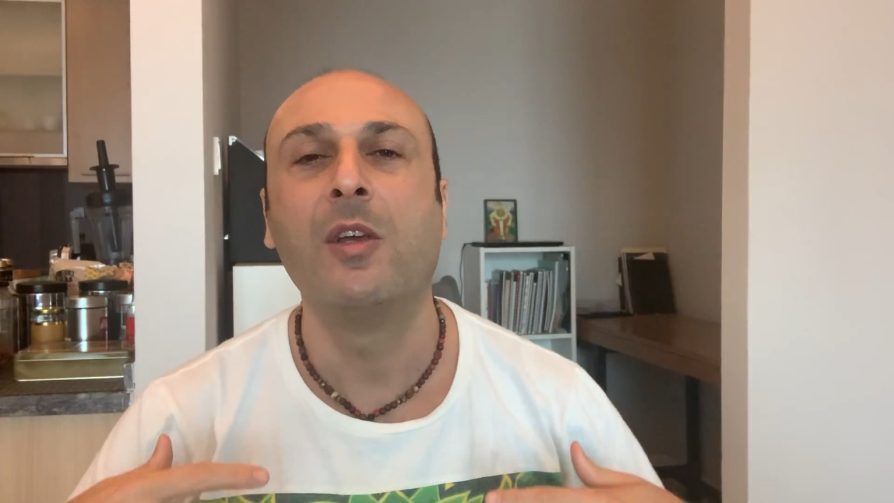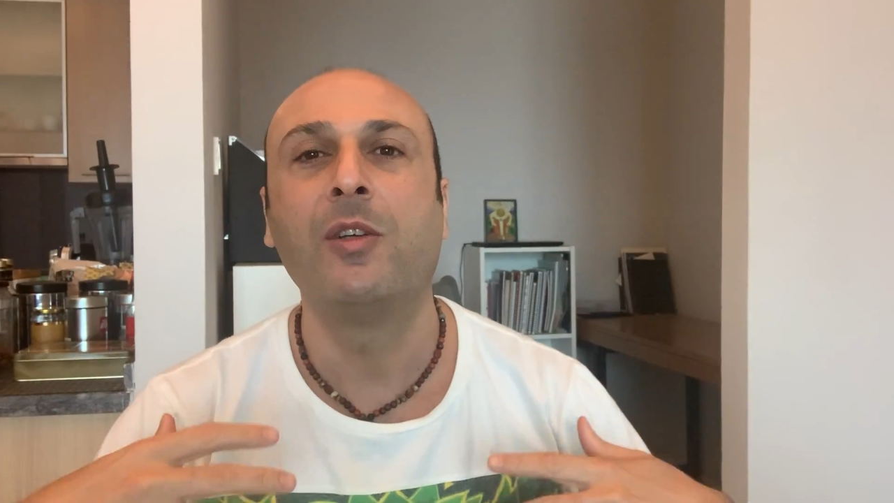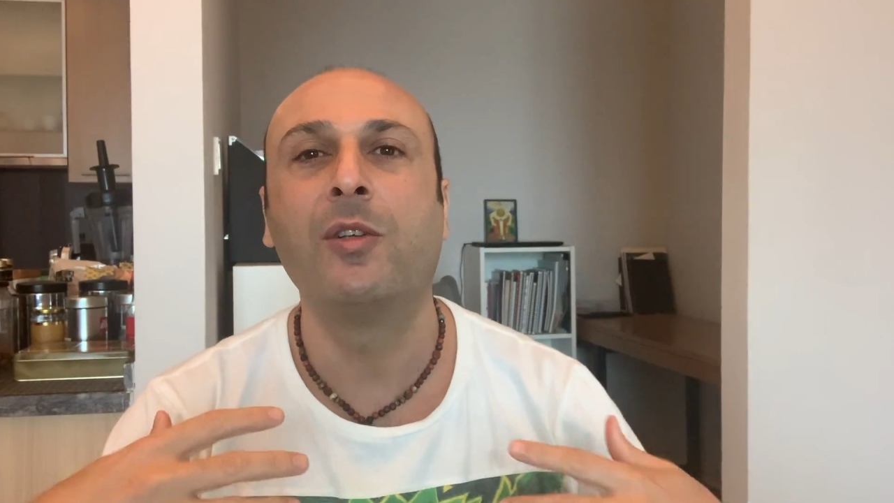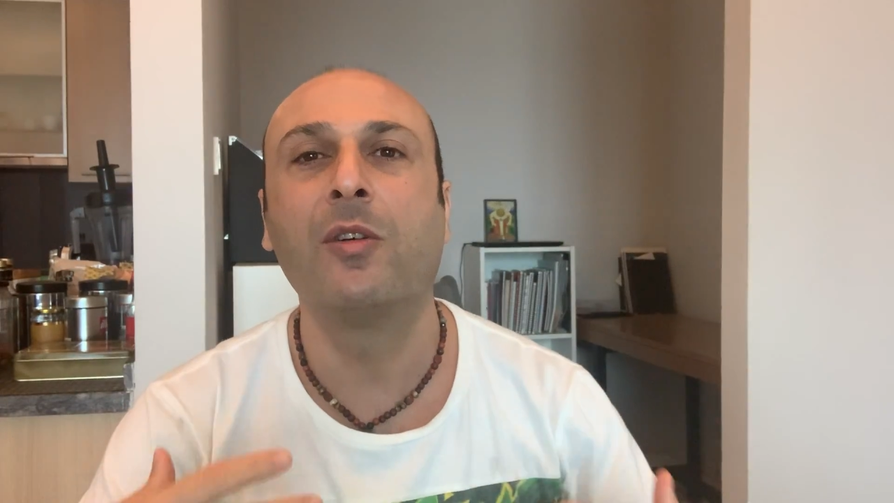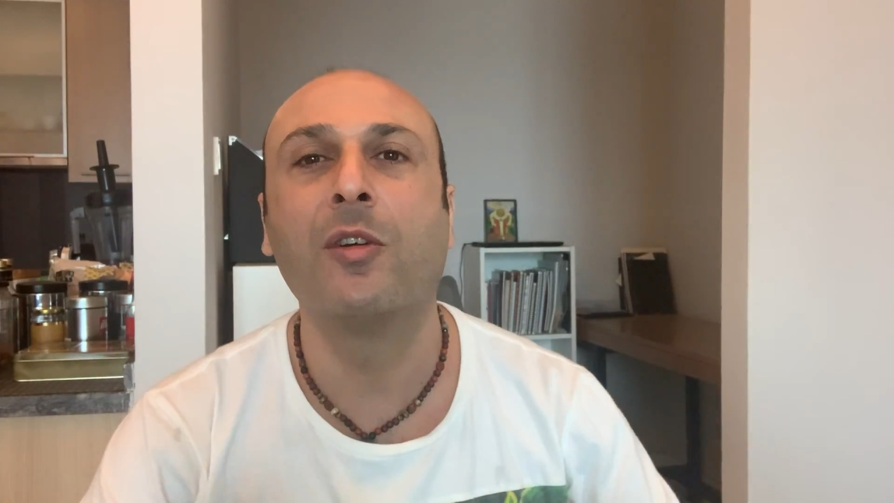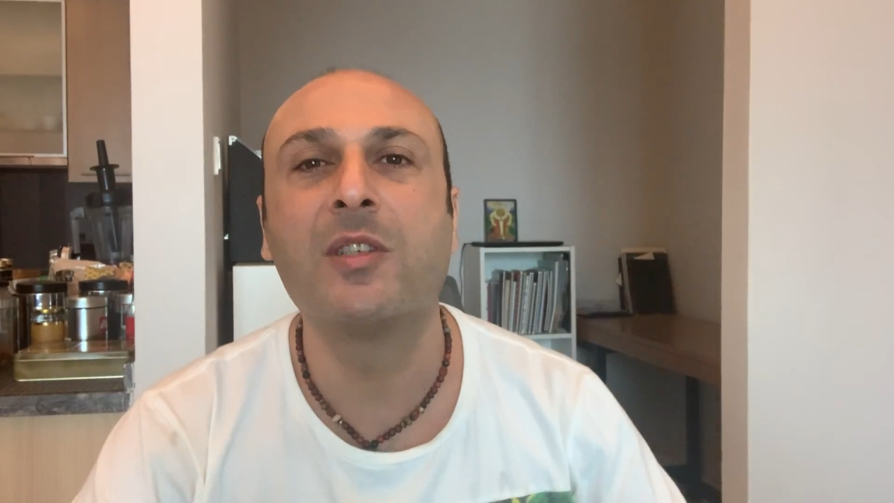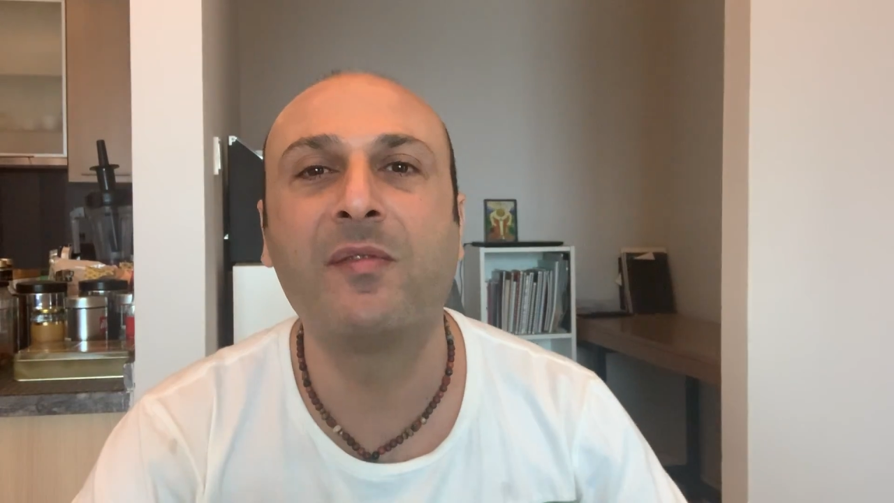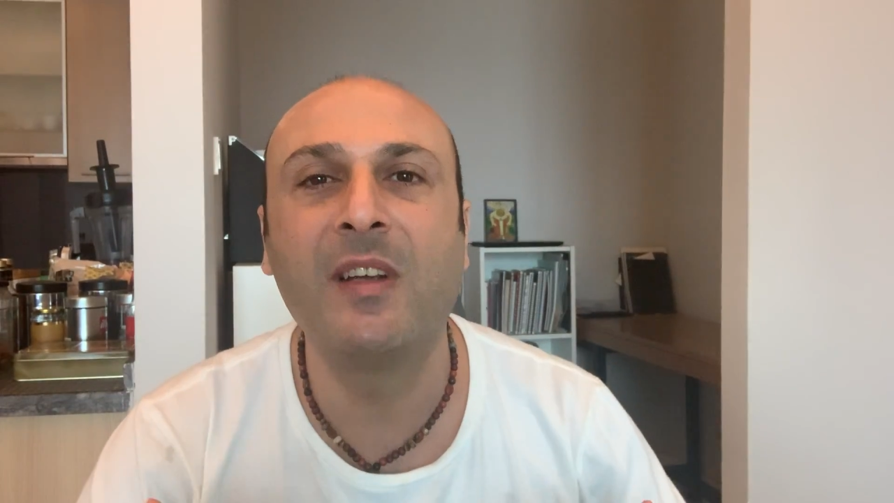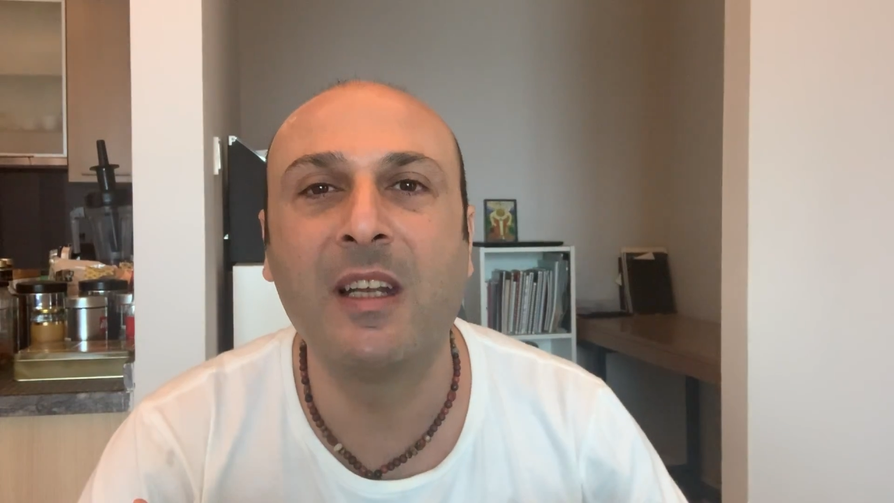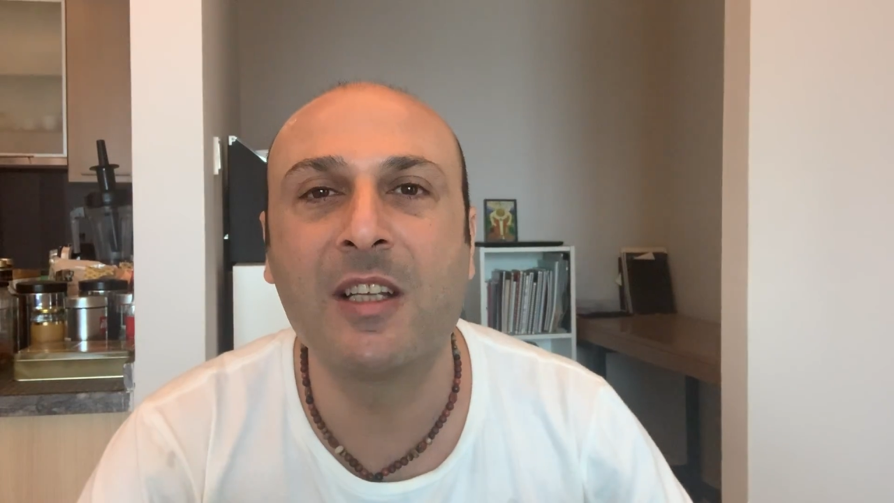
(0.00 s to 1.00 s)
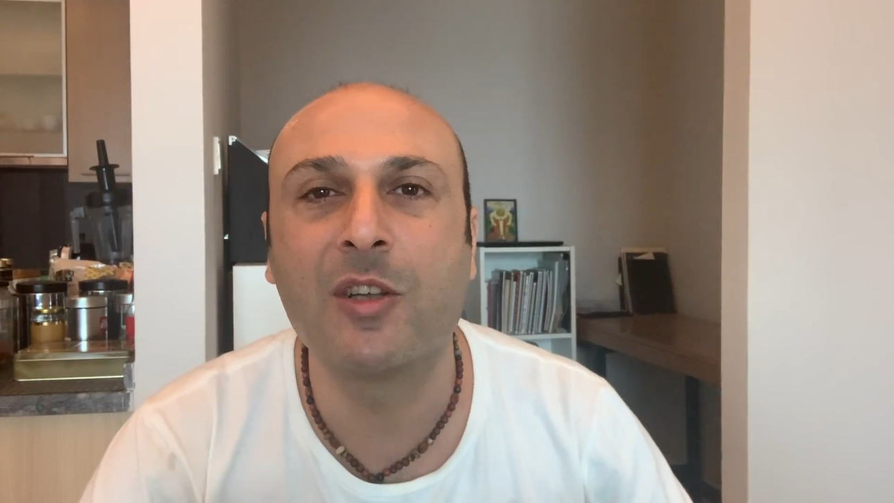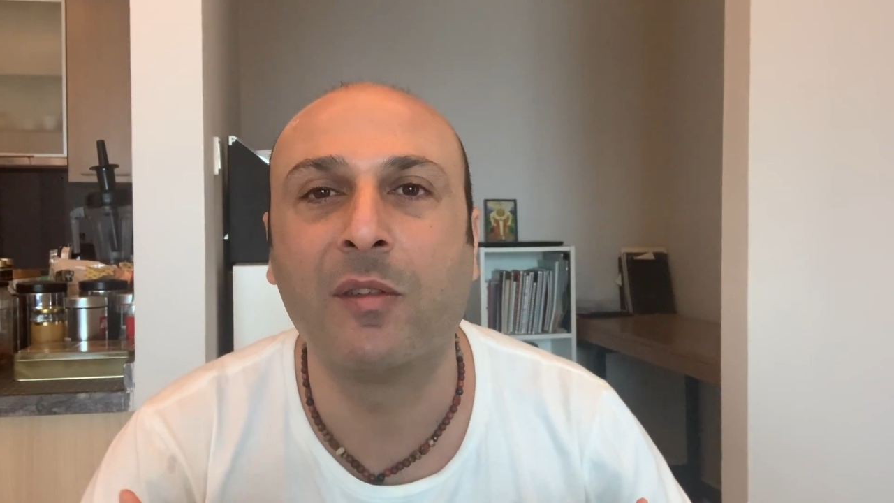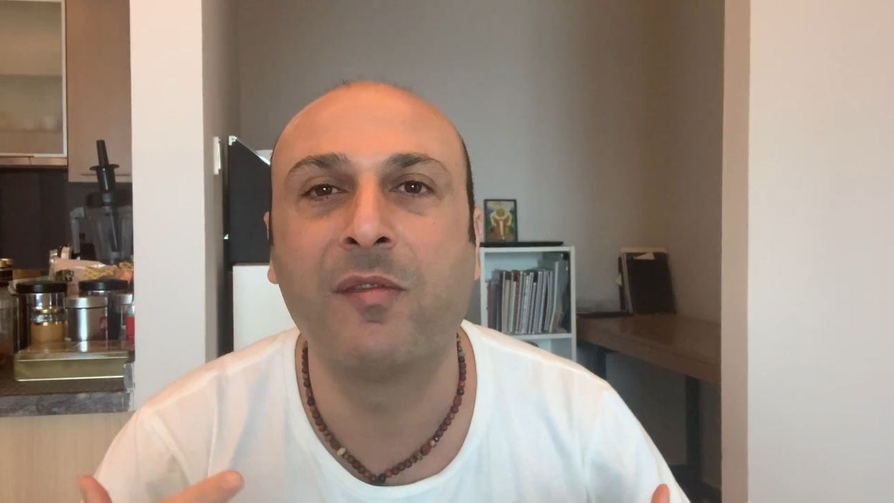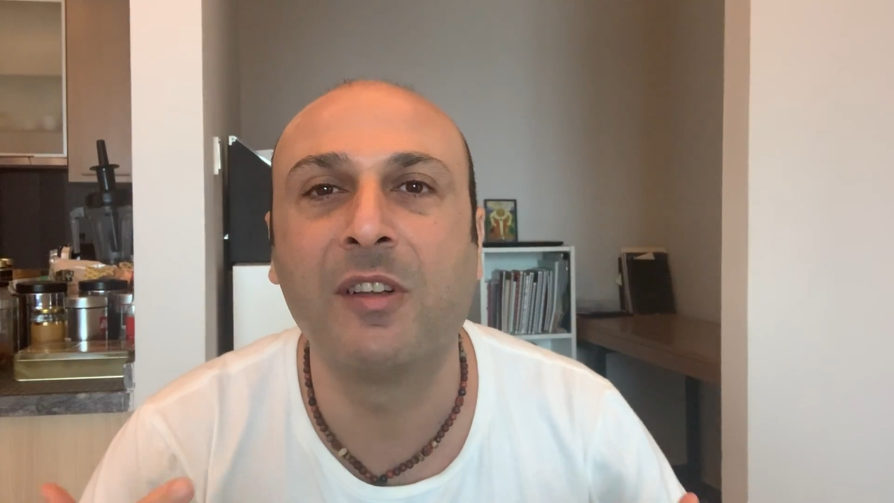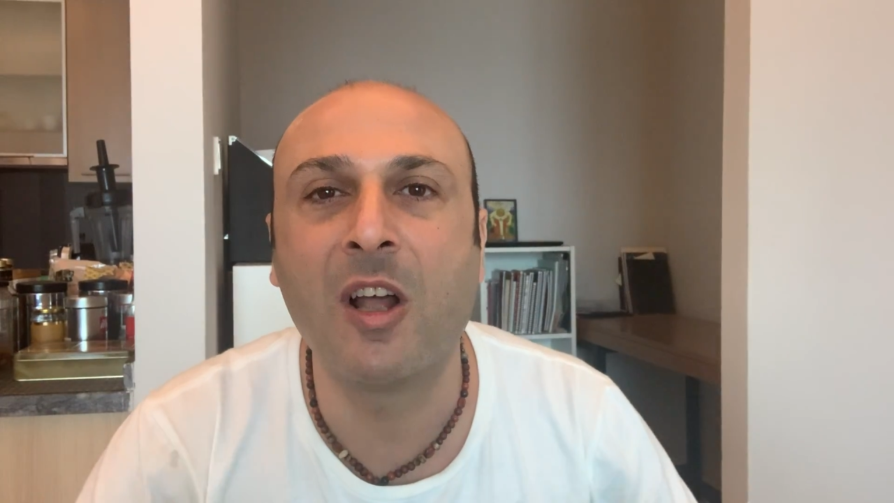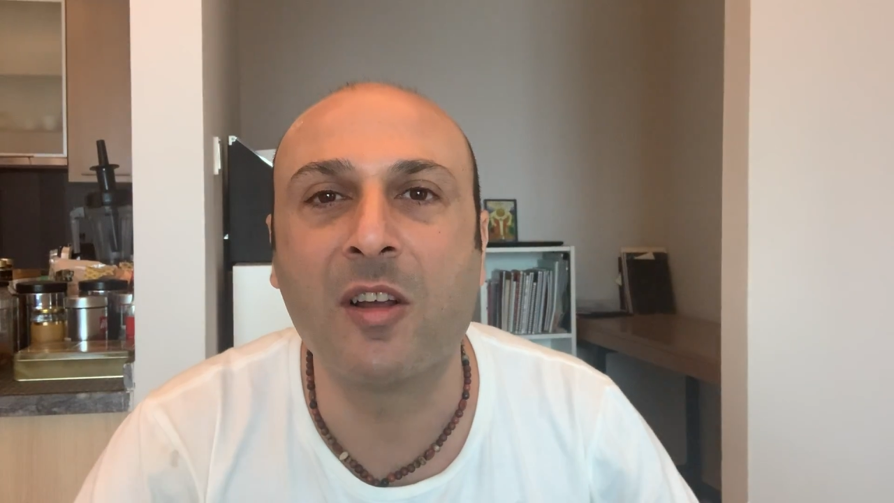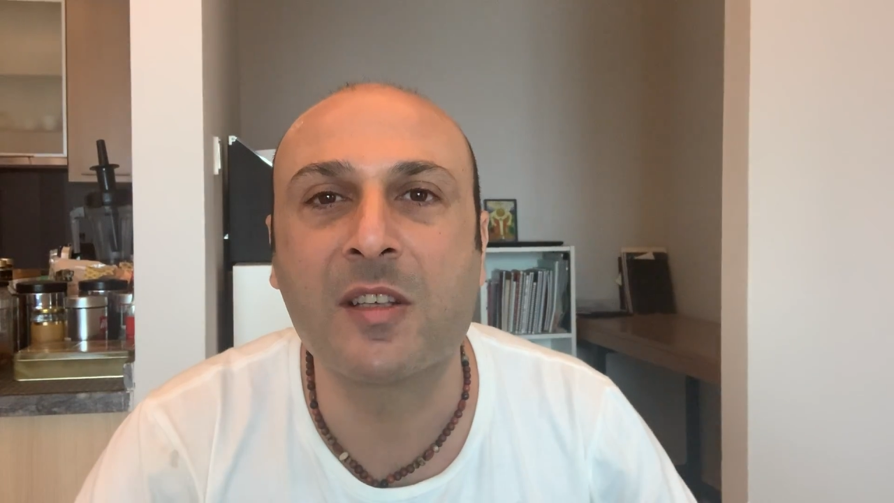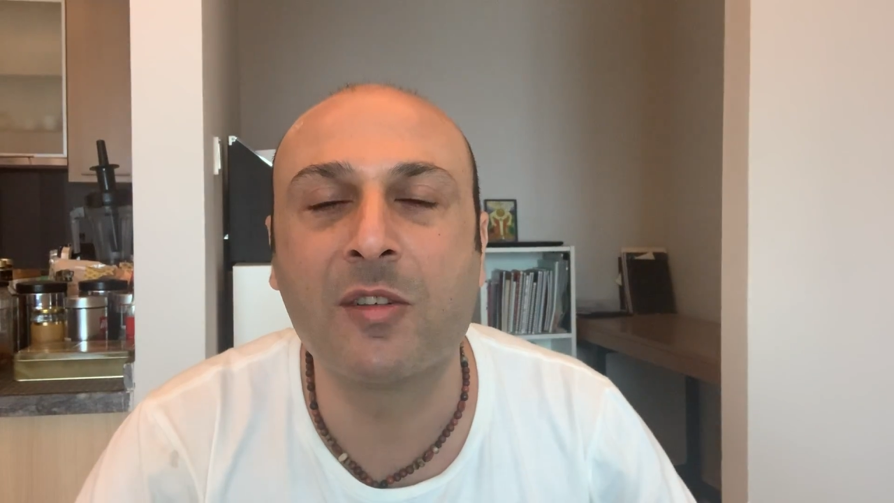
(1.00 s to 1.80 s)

You know, those feelings of loss,